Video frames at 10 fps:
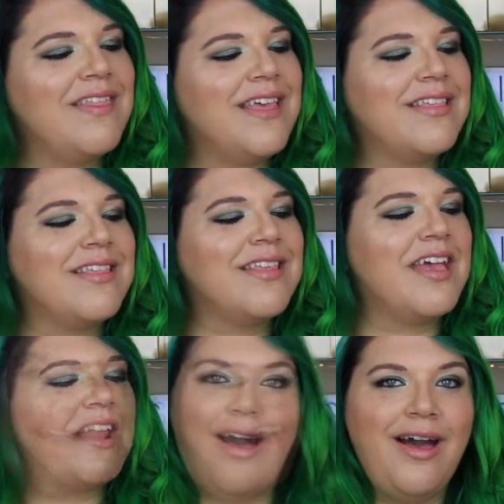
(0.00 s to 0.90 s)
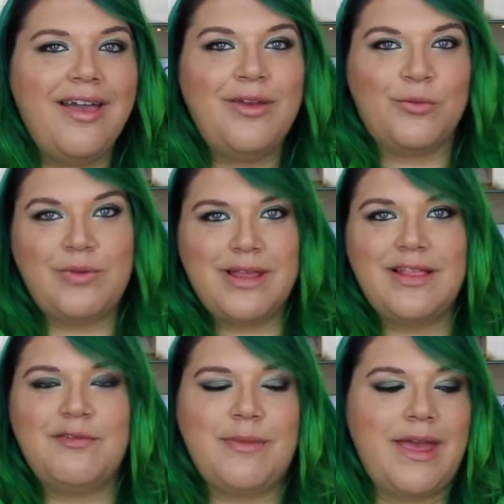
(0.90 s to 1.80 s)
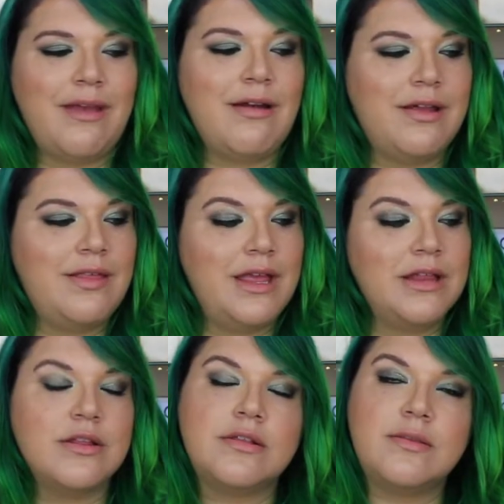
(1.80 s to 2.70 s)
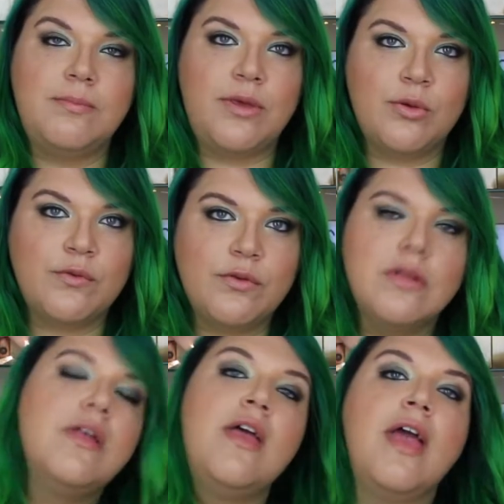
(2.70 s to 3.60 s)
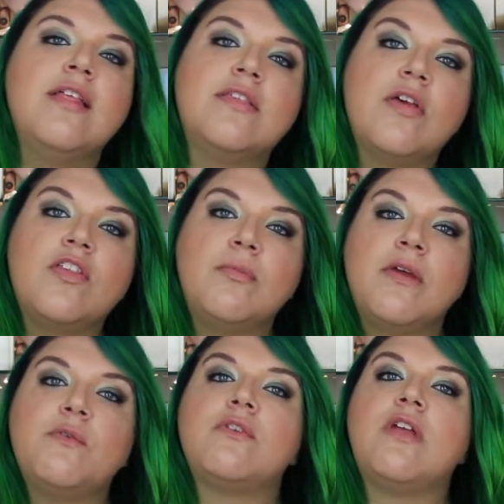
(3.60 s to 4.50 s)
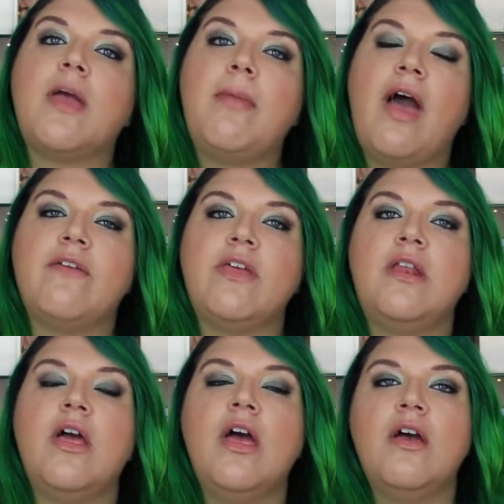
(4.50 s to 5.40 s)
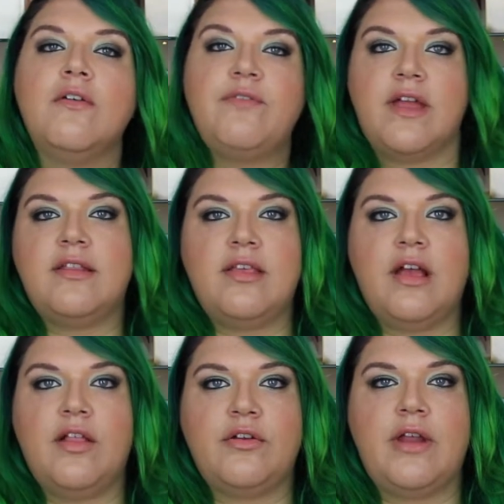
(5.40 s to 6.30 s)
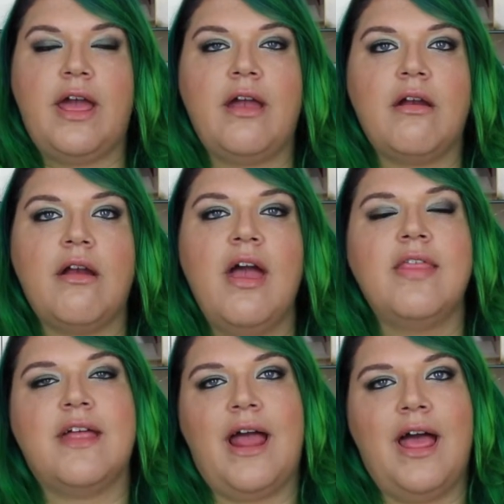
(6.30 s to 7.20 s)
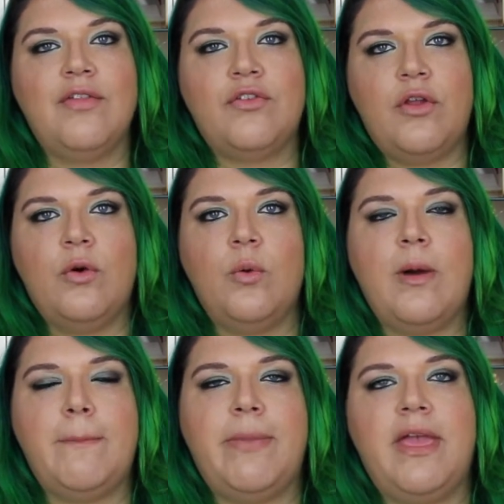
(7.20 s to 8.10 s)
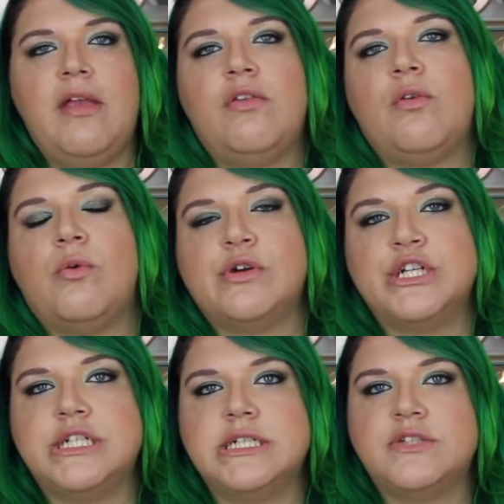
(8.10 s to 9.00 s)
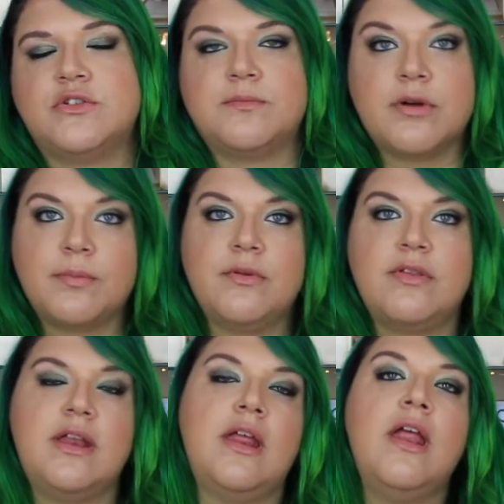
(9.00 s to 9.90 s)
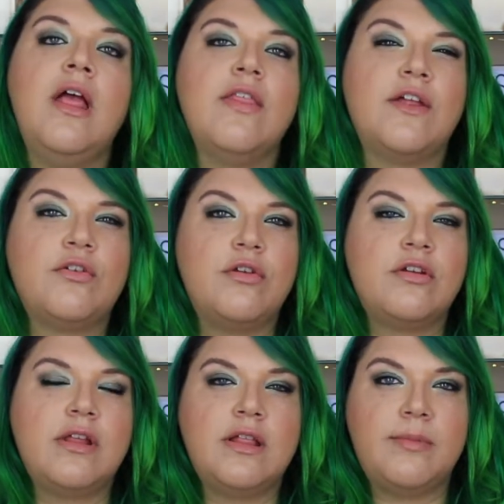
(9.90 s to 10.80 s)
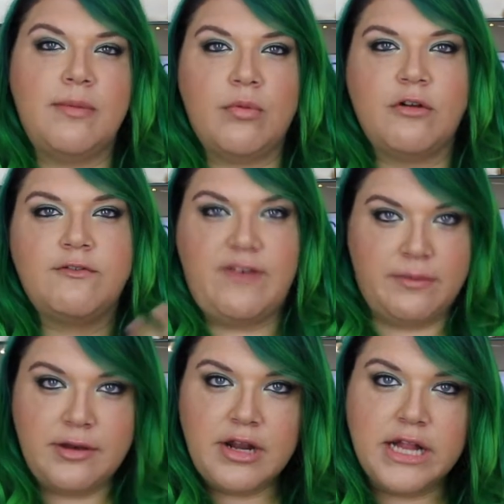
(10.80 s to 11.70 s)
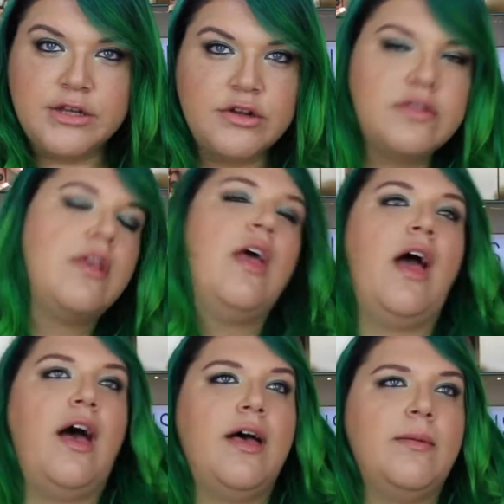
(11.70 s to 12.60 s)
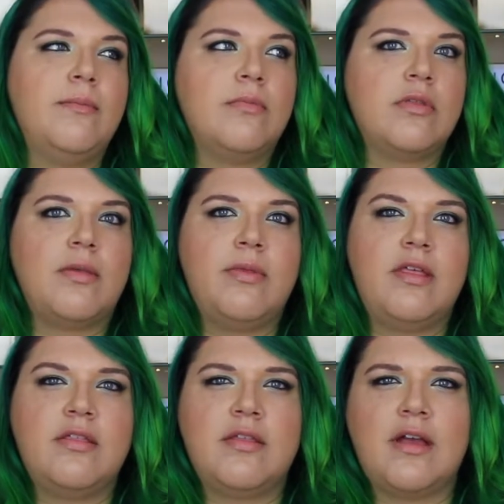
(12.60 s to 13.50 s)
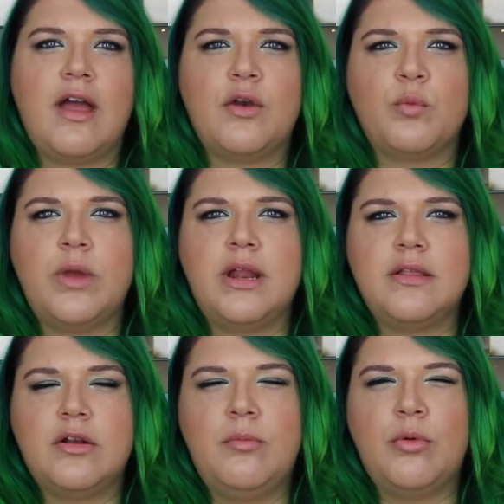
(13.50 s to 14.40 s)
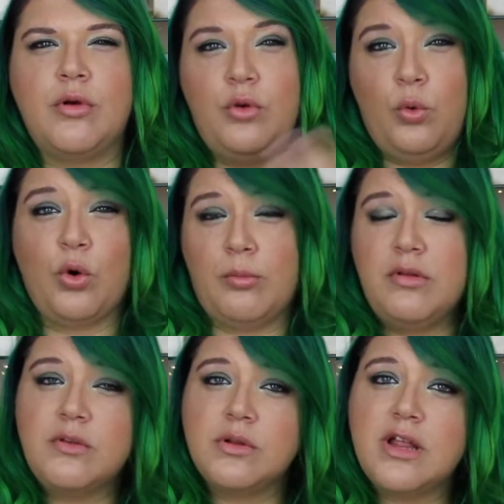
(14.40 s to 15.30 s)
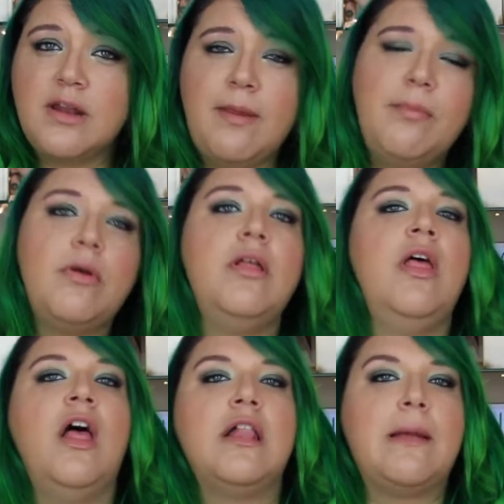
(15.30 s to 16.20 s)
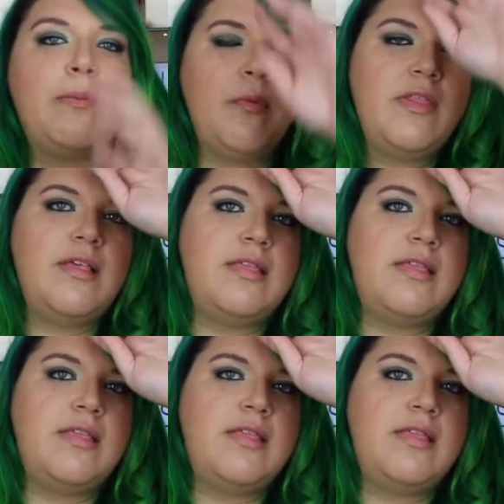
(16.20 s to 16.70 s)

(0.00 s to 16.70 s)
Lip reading: this is it. I really love my hair. I think it looks beautiful. This is also my first time having fantasy colored hair that has no pinks, oranges, or purples in it, that are traditionally a little bit more feminine colors. Something that kind of read a little more normal to a lot of people. A lot of people, when they